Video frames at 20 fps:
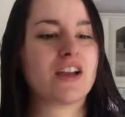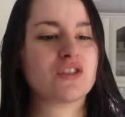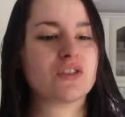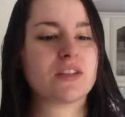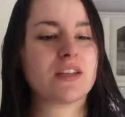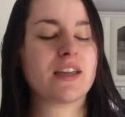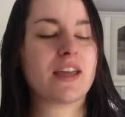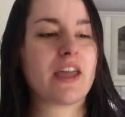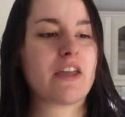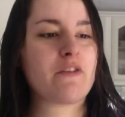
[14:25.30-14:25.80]

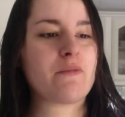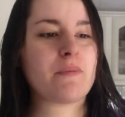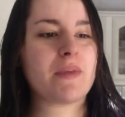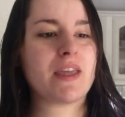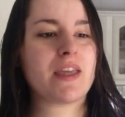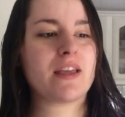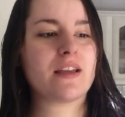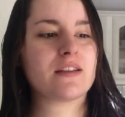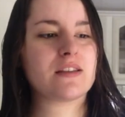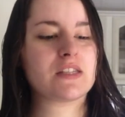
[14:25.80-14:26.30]
actually gave
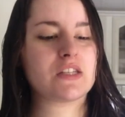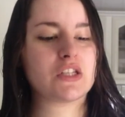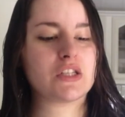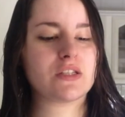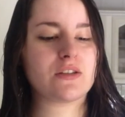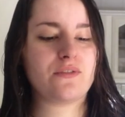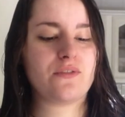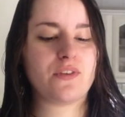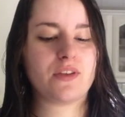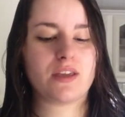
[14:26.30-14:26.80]
me a
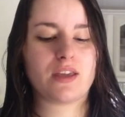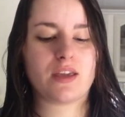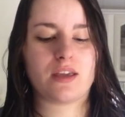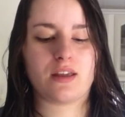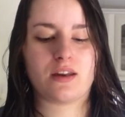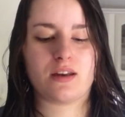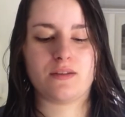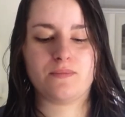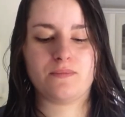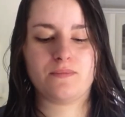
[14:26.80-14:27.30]

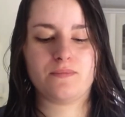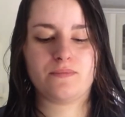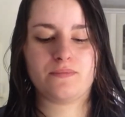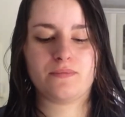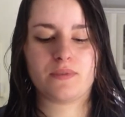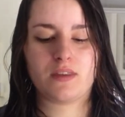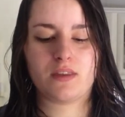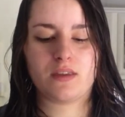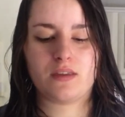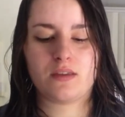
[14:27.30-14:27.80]
certificate,
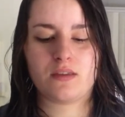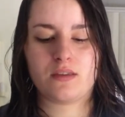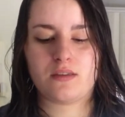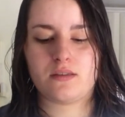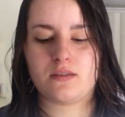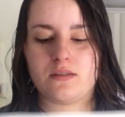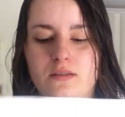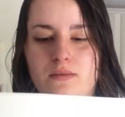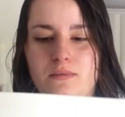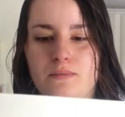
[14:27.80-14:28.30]

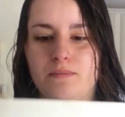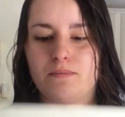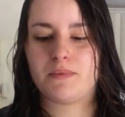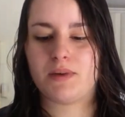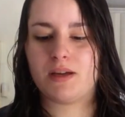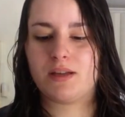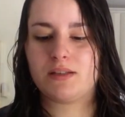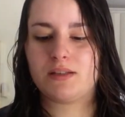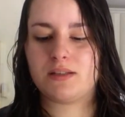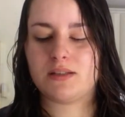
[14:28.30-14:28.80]

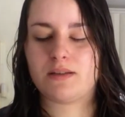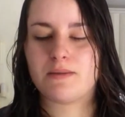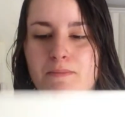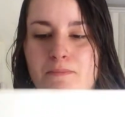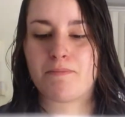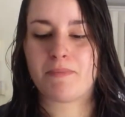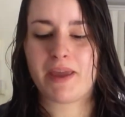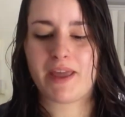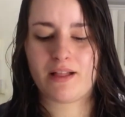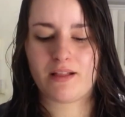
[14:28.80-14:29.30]
but the
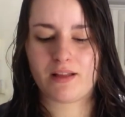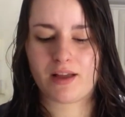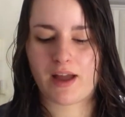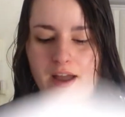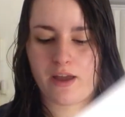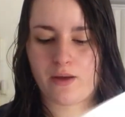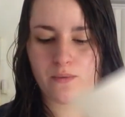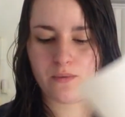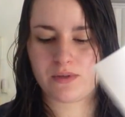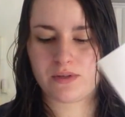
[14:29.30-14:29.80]
mail
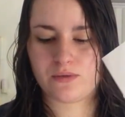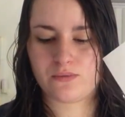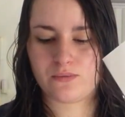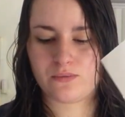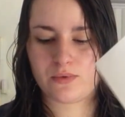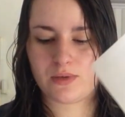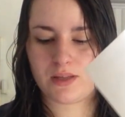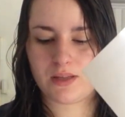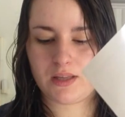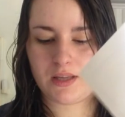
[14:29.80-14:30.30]
guy
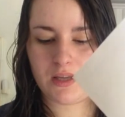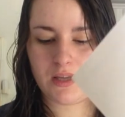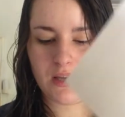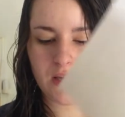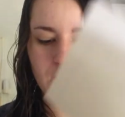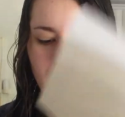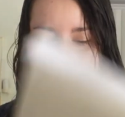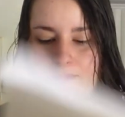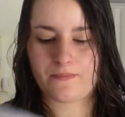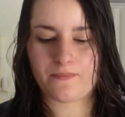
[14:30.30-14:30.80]
wasn't
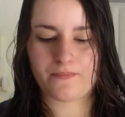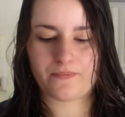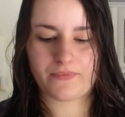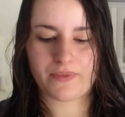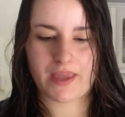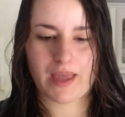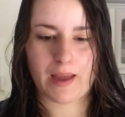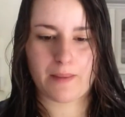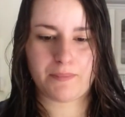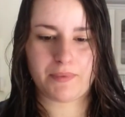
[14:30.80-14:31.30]
really
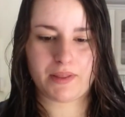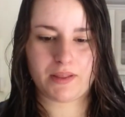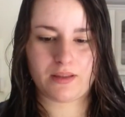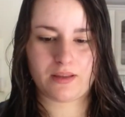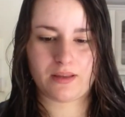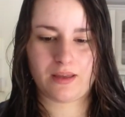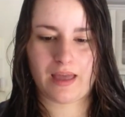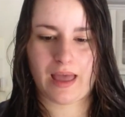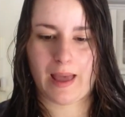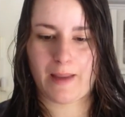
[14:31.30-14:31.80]

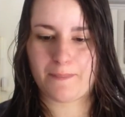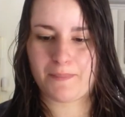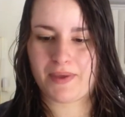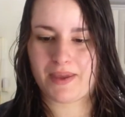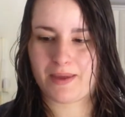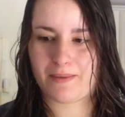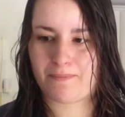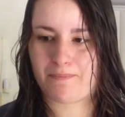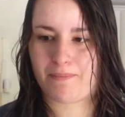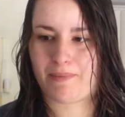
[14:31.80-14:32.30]

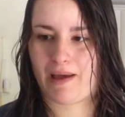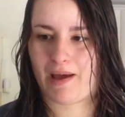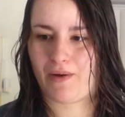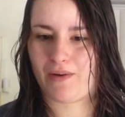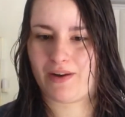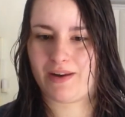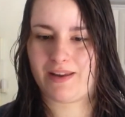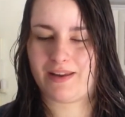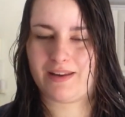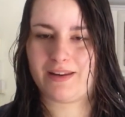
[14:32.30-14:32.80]
happy
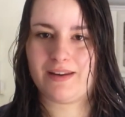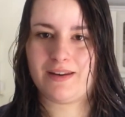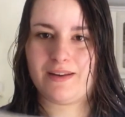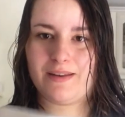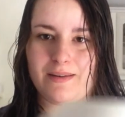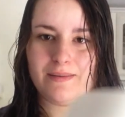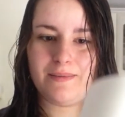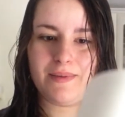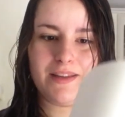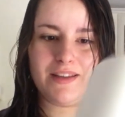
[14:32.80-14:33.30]
about it
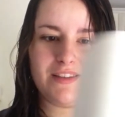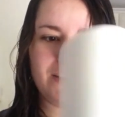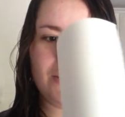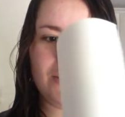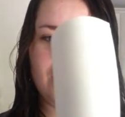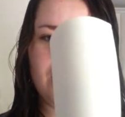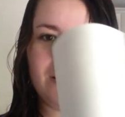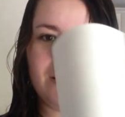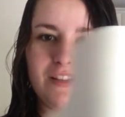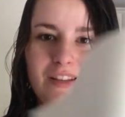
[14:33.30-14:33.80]
because
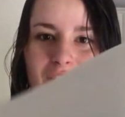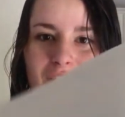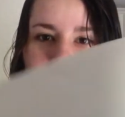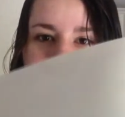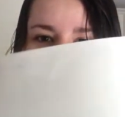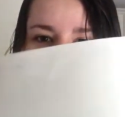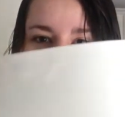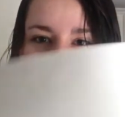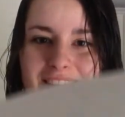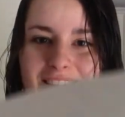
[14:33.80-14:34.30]
Jesus
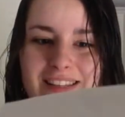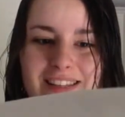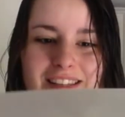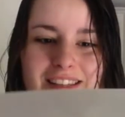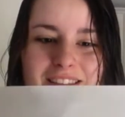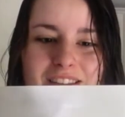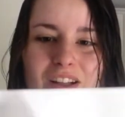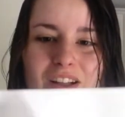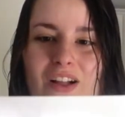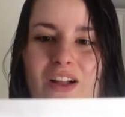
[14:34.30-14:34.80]
Christ, this
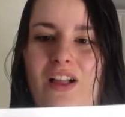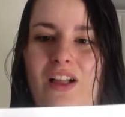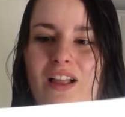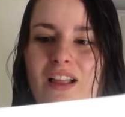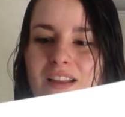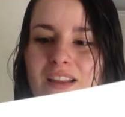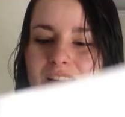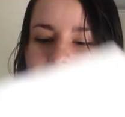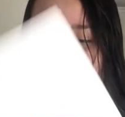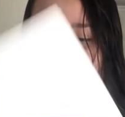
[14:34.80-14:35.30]
is
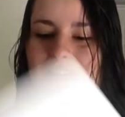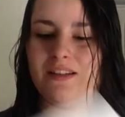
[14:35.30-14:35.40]
all